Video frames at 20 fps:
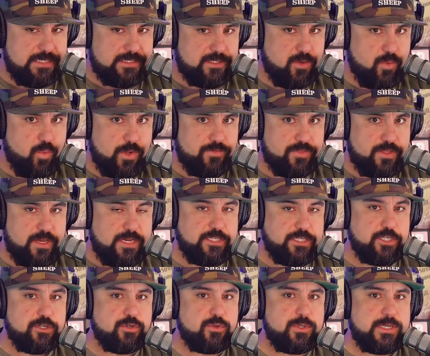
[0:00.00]
what they
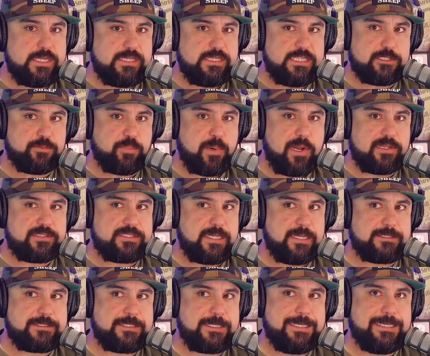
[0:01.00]
do in this process
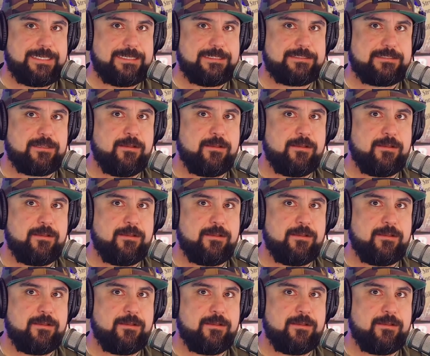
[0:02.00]
is